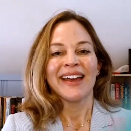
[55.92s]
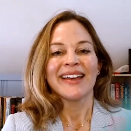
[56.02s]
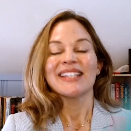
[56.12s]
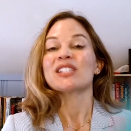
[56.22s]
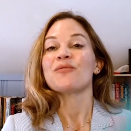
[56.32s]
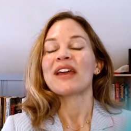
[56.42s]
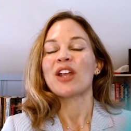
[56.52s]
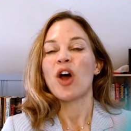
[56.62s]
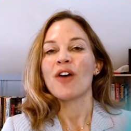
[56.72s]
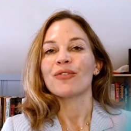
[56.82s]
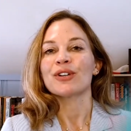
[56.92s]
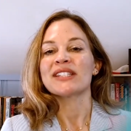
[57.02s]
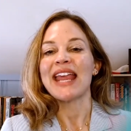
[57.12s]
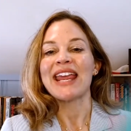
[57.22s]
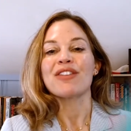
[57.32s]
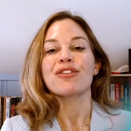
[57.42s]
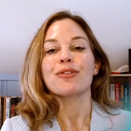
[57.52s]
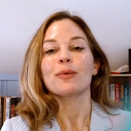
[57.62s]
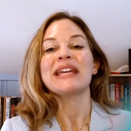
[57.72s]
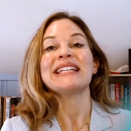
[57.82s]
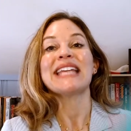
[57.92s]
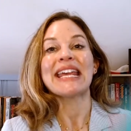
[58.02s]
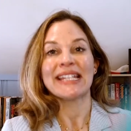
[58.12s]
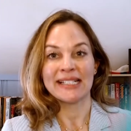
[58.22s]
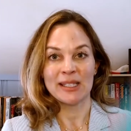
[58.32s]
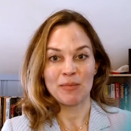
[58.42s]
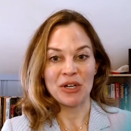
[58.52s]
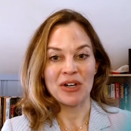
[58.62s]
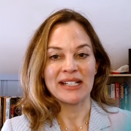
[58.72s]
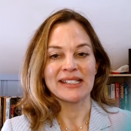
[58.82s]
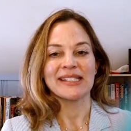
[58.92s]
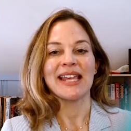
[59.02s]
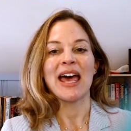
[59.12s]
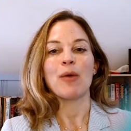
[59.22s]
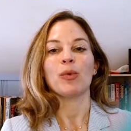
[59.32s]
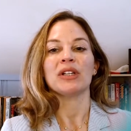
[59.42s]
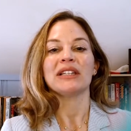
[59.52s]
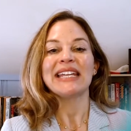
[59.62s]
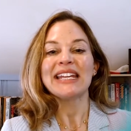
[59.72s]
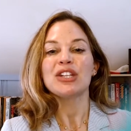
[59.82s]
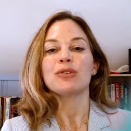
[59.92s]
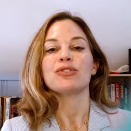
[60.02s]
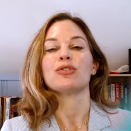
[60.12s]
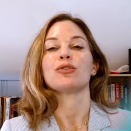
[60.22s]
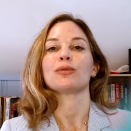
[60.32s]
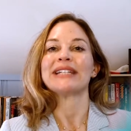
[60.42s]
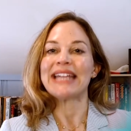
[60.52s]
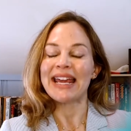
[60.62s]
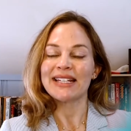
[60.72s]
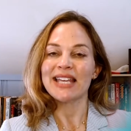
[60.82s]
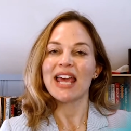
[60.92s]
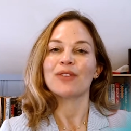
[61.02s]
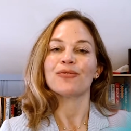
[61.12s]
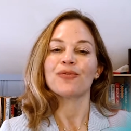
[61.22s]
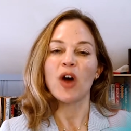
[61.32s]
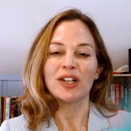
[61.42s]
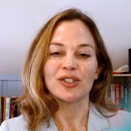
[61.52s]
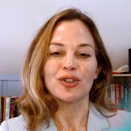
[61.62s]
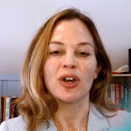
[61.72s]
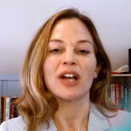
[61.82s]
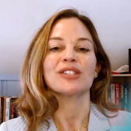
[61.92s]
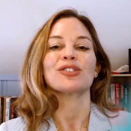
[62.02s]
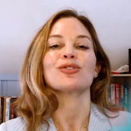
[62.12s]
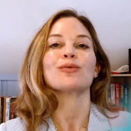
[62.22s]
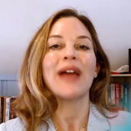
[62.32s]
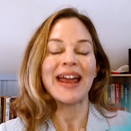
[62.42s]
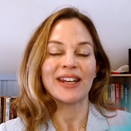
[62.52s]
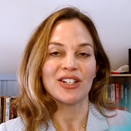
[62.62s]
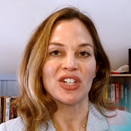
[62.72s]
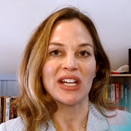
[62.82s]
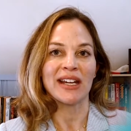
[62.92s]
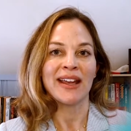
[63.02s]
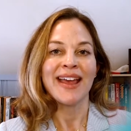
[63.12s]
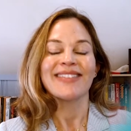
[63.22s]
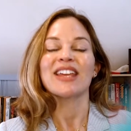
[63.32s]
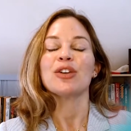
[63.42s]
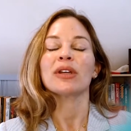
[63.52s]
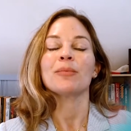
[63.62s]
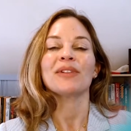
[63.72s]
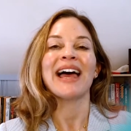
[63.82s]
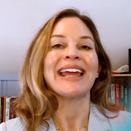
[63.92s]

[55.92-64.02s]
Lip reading: This event offers a three-day experience that will lead you to create and foster a strategy that you can apply